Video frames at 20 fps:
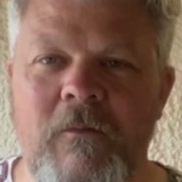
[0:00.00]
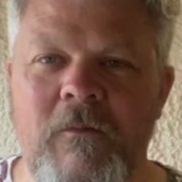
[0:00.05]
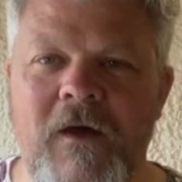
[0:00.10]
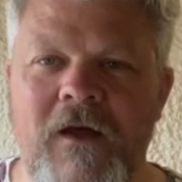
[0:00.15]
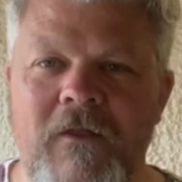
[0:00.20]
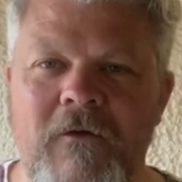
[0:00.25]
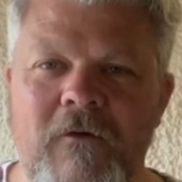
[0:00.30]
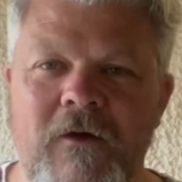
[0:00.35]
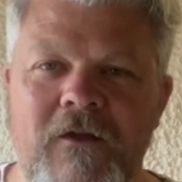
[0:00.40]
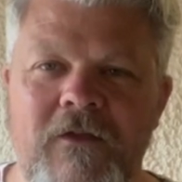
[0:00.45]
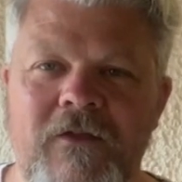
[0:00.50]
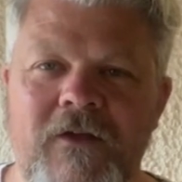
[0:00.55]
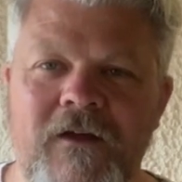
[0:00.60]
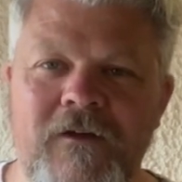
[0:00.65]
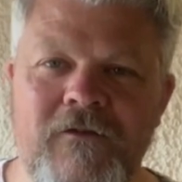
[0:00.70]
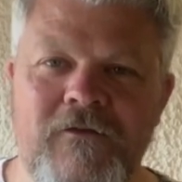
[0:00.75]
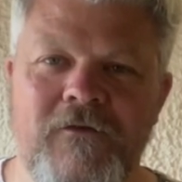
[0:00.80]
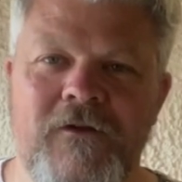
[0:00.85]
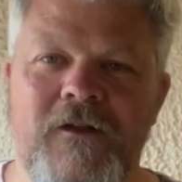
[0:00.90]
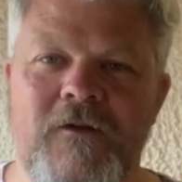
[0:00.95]
By the way,
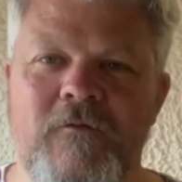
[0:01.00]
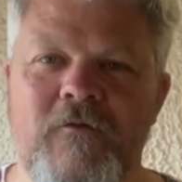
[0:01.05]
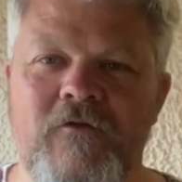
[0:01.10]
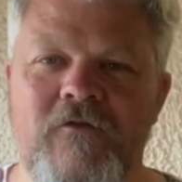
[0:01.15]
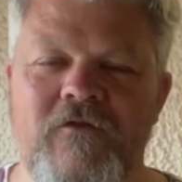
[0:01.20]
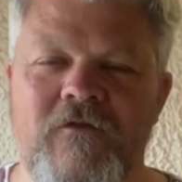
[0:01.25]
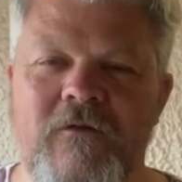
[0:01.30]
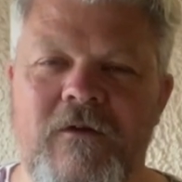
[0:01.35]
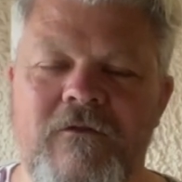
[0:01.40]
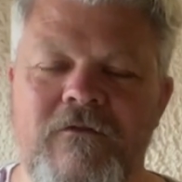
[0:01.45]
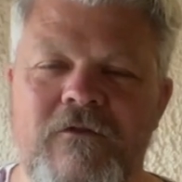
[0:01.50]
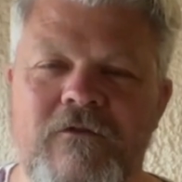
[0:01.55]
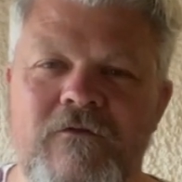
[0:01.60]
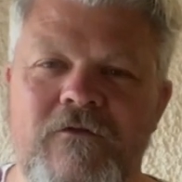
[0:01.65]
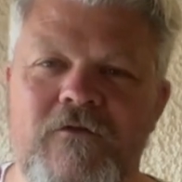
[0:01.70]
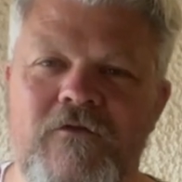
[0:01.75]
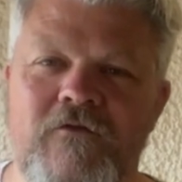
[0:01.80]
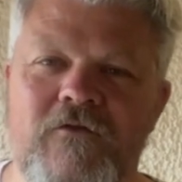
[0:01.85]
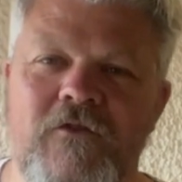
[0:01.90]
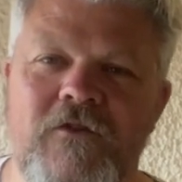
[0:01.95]
thanks very much to everyone
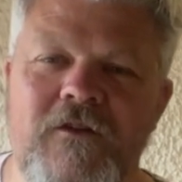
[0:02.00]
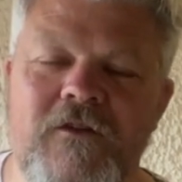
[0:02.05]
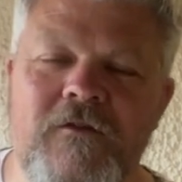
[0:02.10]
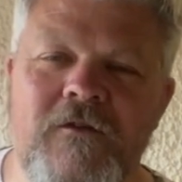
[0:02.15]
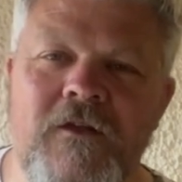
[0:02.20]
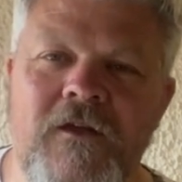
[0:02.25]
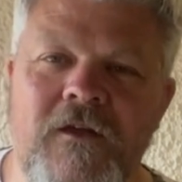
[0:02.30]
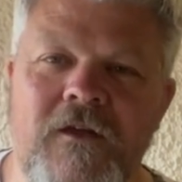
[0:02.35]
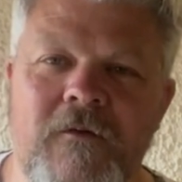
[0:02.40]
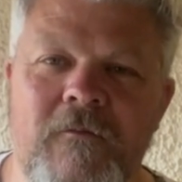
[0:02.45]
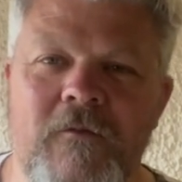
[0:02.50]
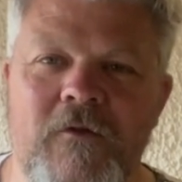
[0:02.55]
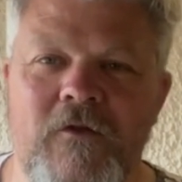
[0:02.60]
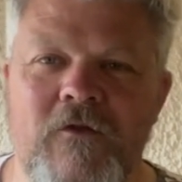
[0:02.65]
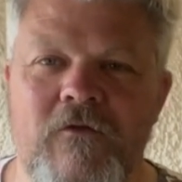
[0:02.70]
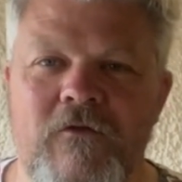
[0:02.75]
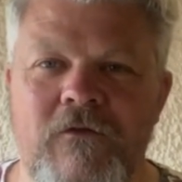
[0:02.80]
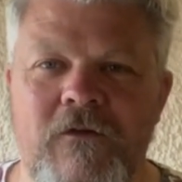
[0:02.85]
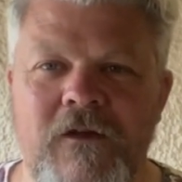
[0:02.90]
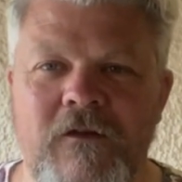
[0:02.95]
for joining my
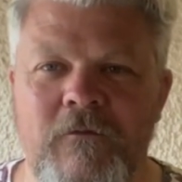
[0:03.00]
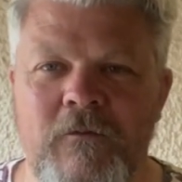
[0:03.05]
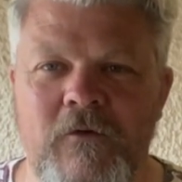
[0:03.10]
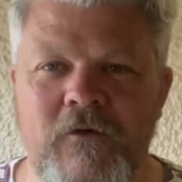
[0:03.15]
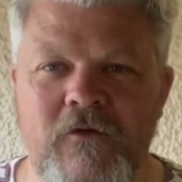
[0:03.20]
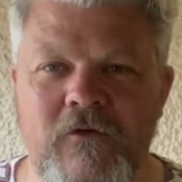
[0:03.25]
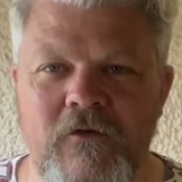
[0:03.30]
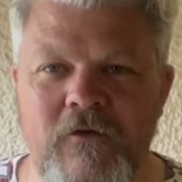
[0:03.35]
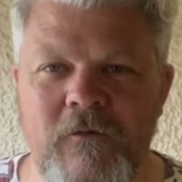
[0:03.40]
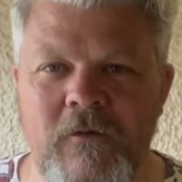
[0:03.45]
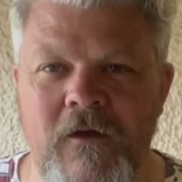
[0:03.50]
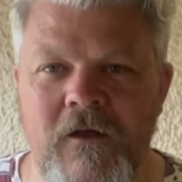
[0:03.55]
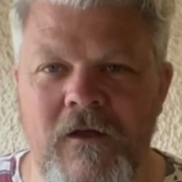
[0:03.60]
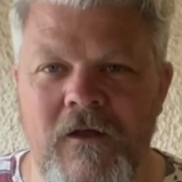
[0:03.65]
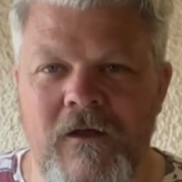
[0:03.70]
new Facebook group,